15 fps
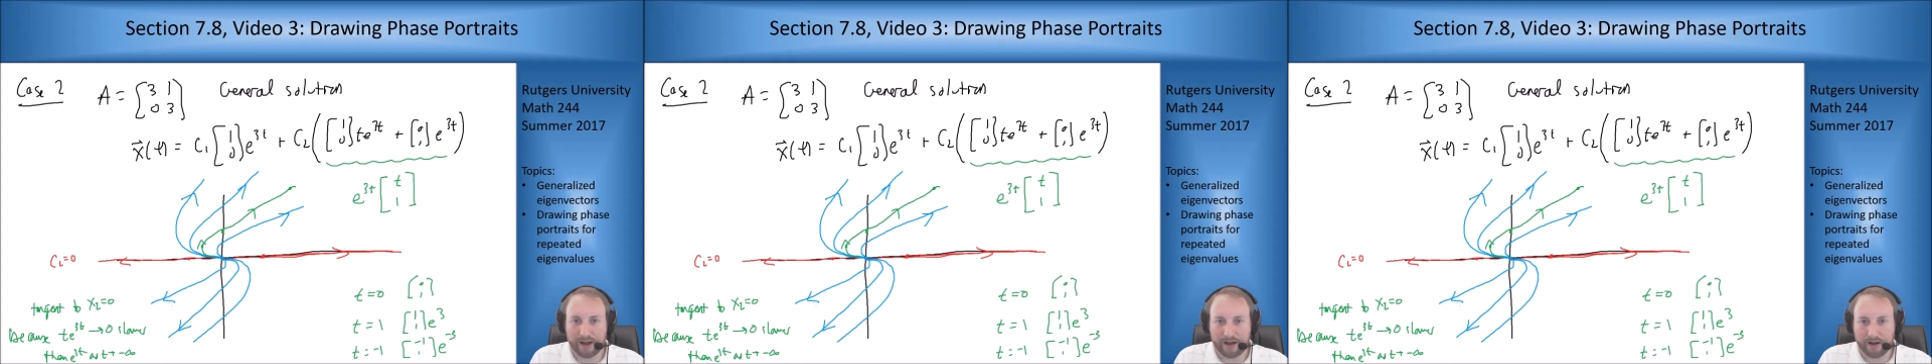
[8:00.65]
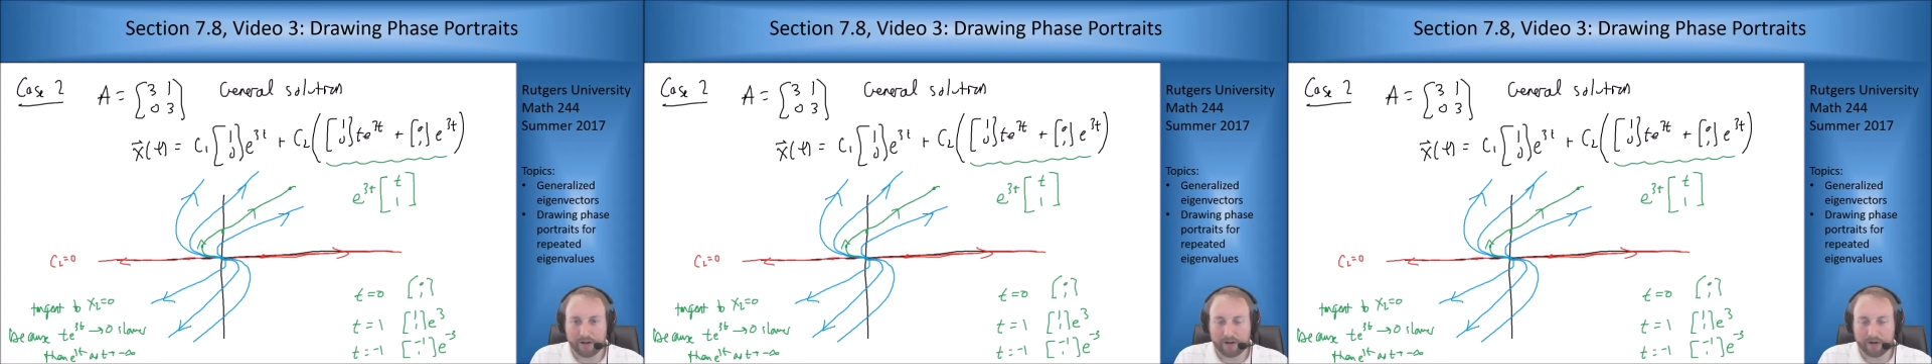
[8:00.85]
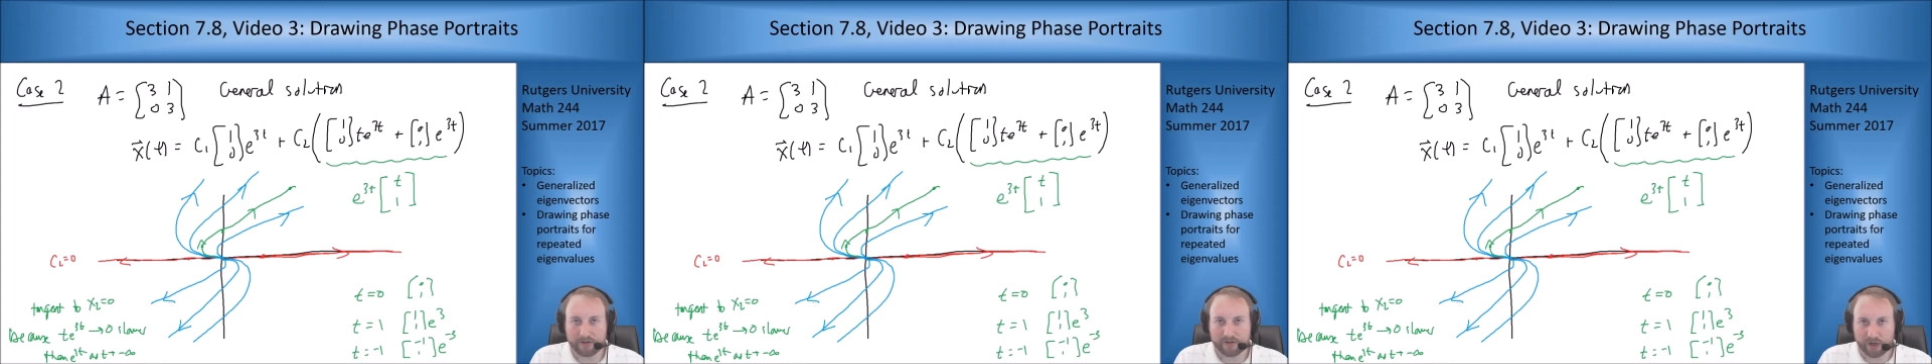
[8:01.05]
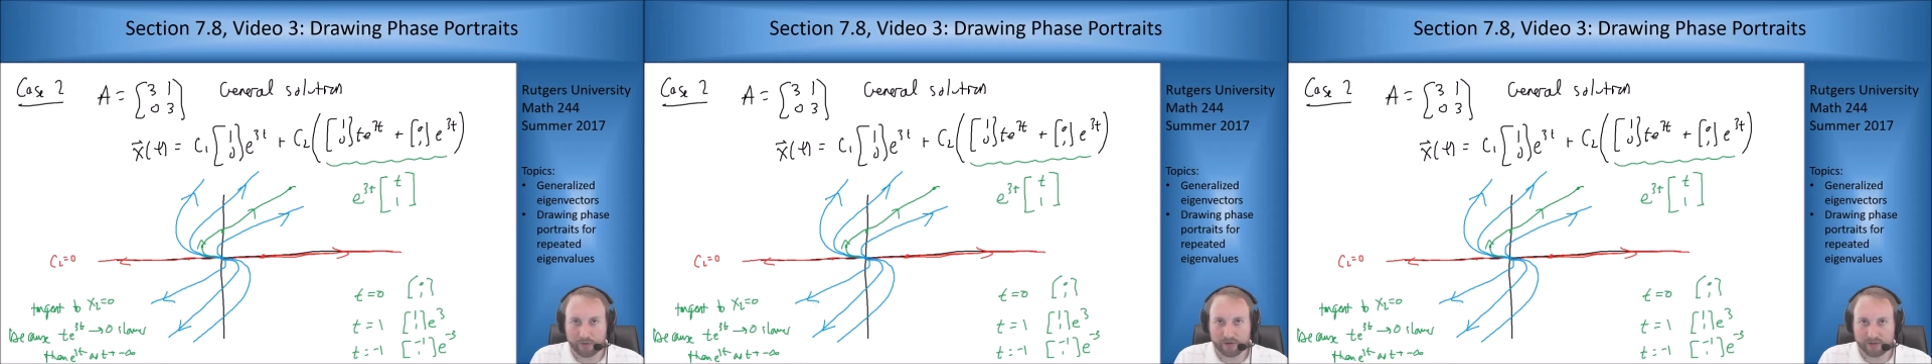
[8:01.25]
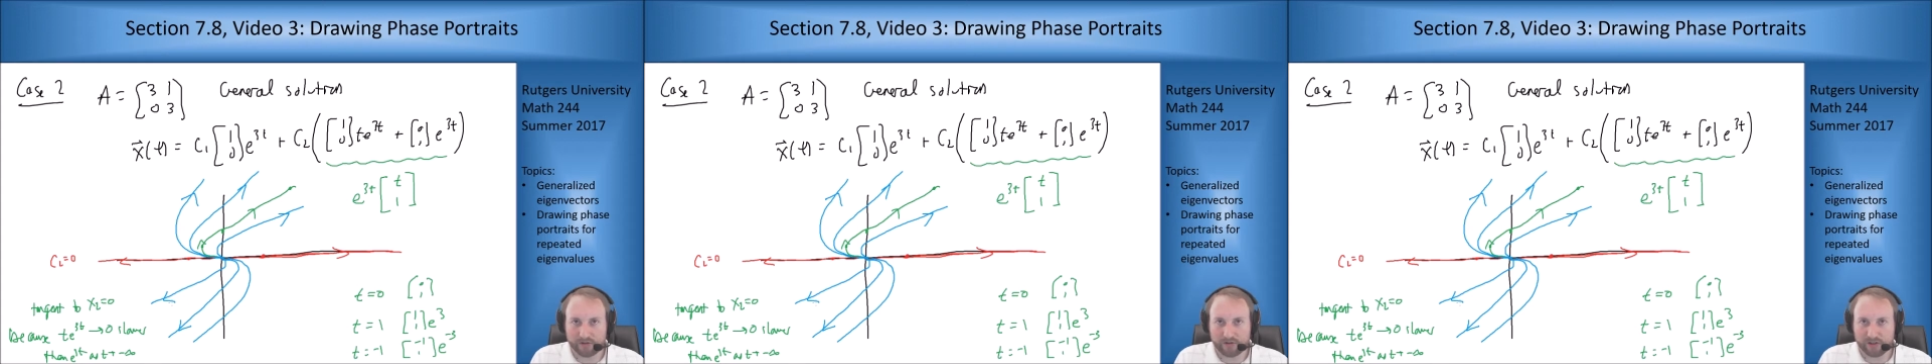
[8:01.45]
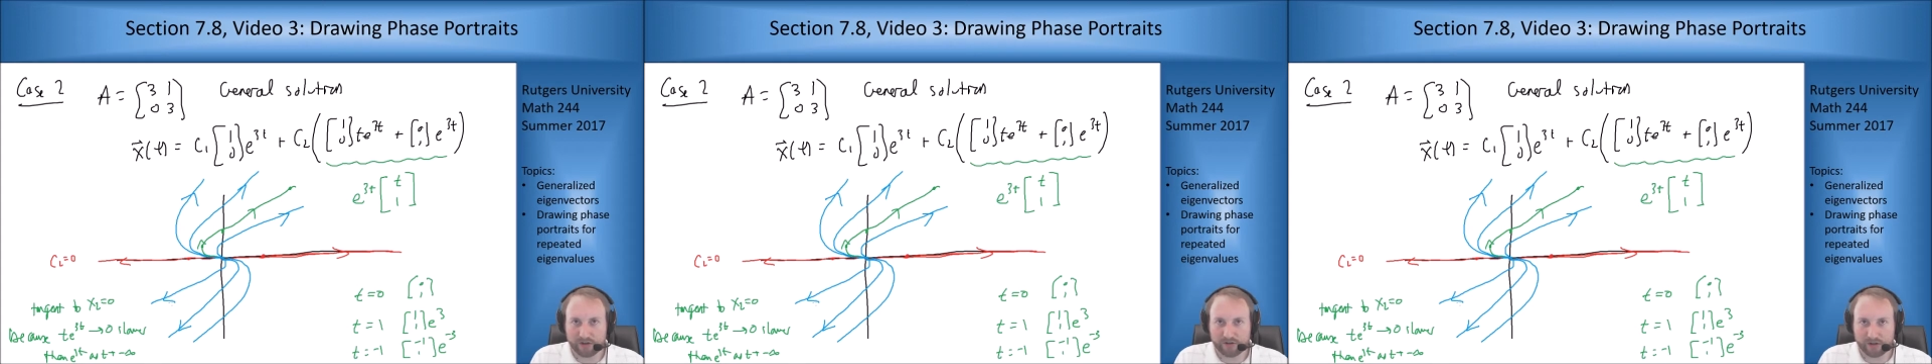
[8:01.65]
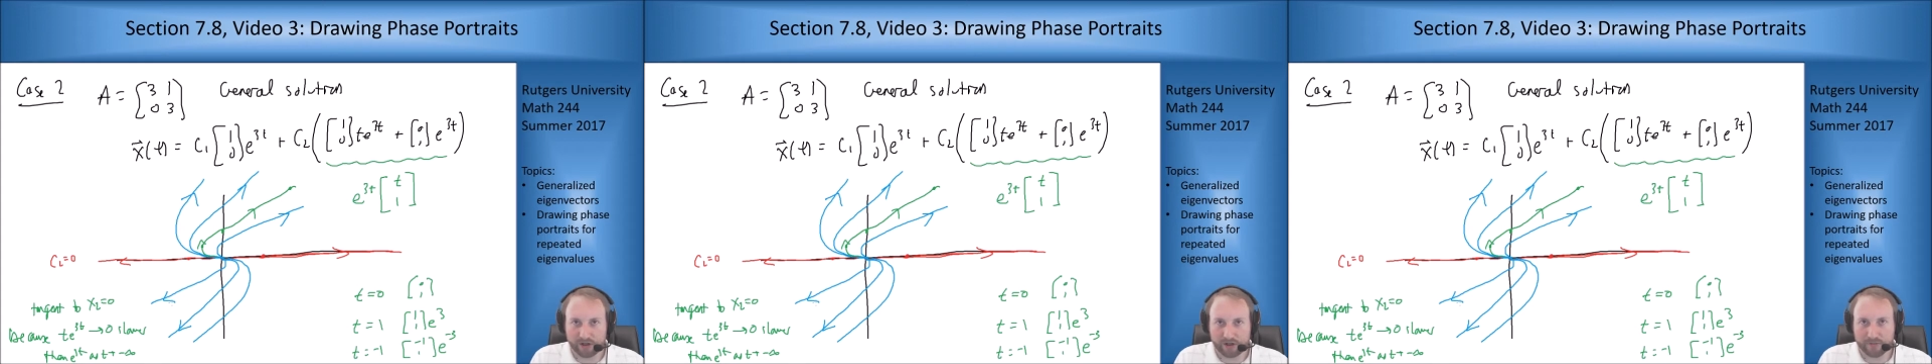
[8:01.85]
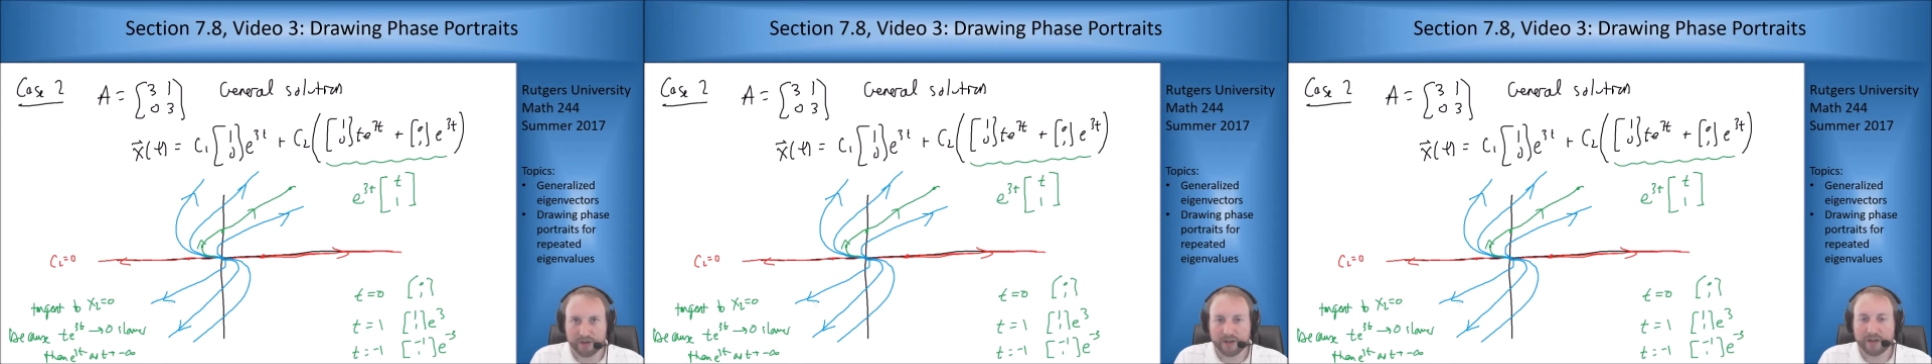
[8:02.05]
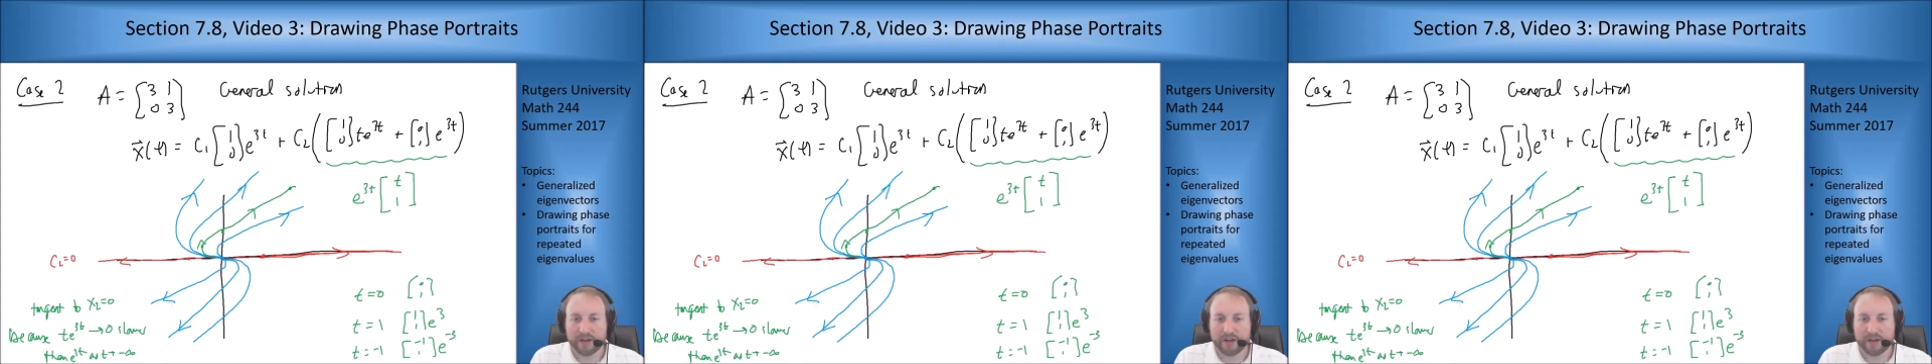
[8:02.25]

other general solution here term